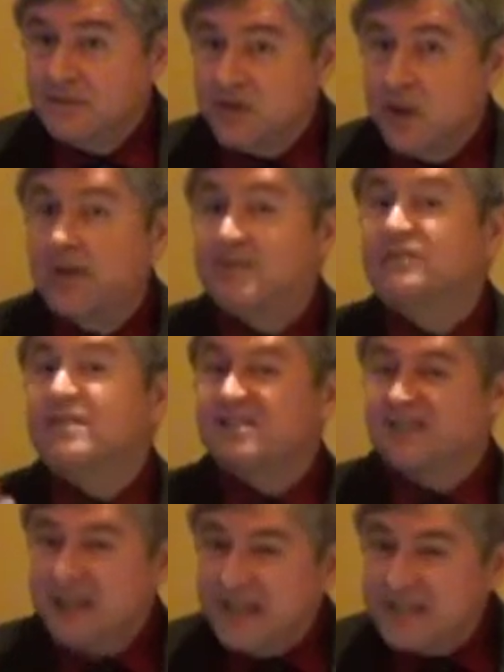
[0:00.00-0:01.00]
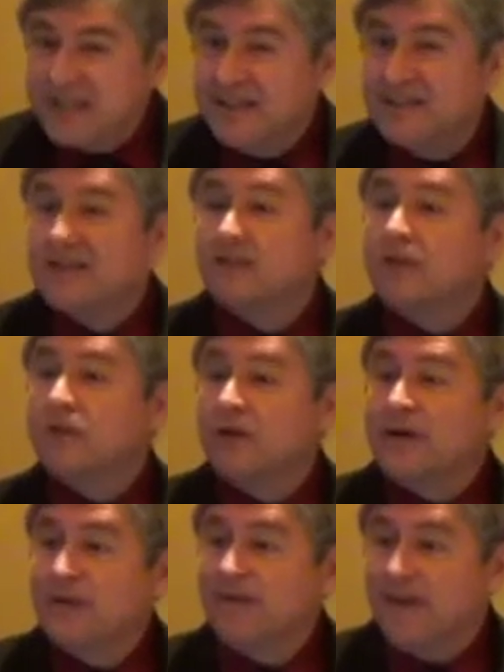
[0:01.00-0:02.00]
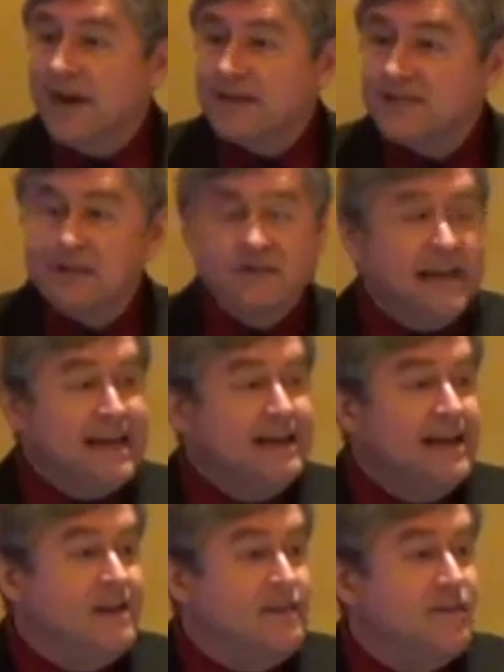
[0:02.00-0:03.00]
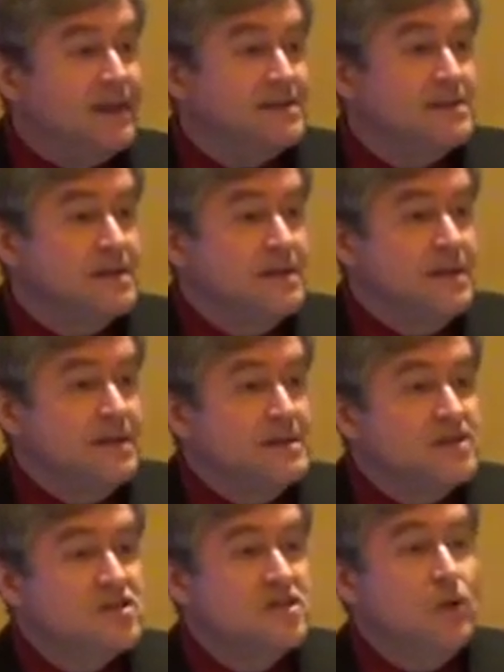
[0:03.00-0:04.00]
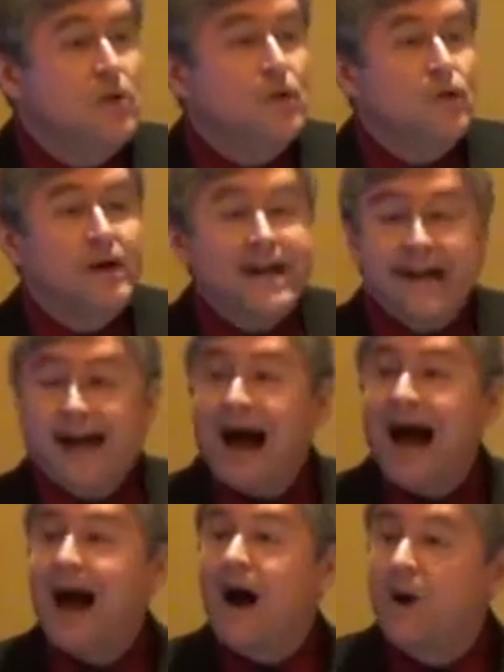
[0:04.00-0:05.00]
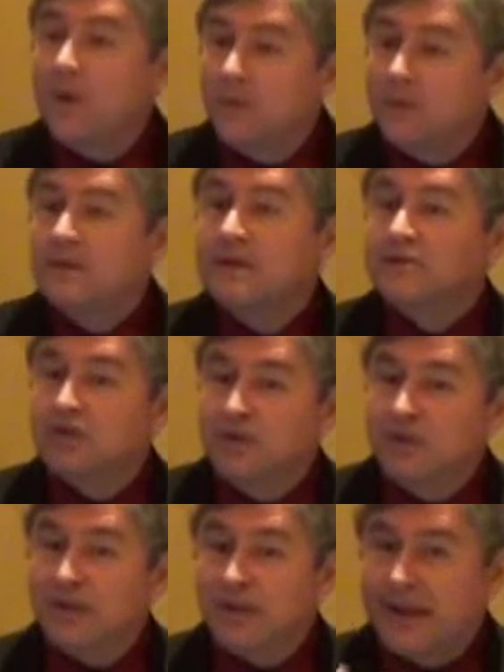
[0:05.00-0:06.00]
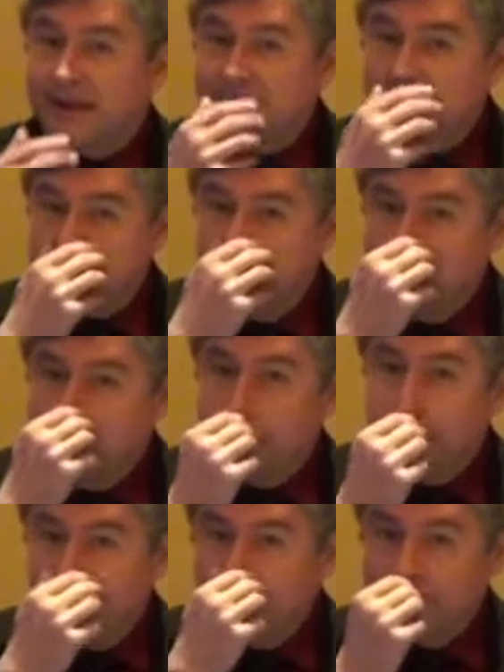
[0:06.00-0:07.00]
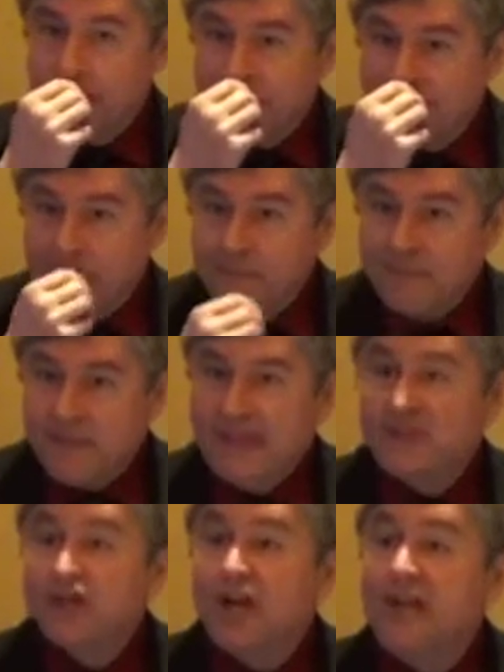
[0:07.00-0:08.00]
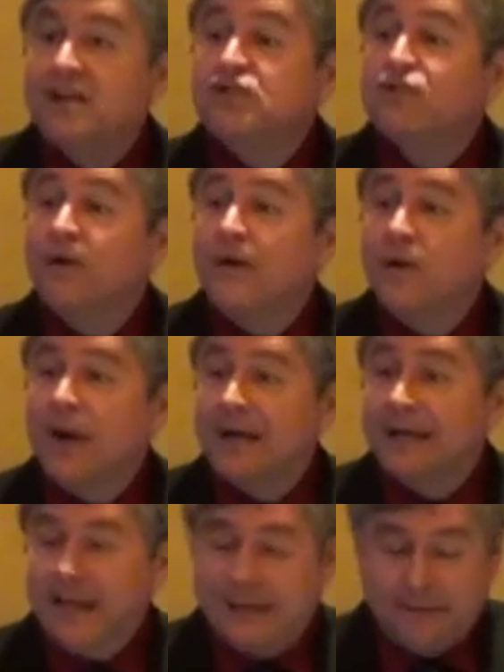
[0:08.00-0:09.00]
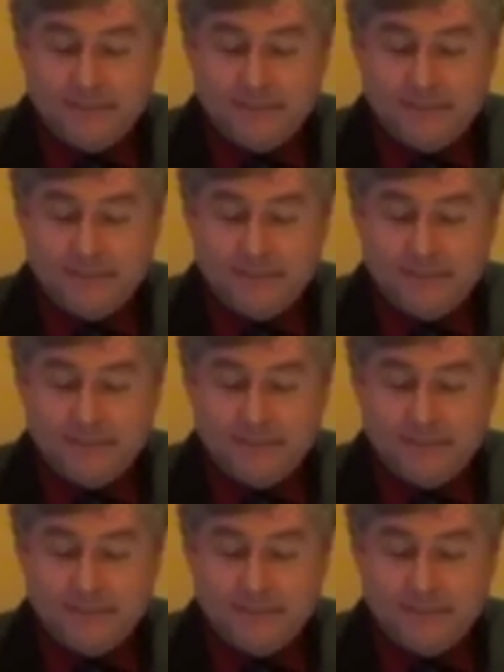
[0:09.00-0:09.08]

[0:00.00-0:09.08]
So it's in the learning phase. It's like an infant, still learning how to do things. They change very quickly.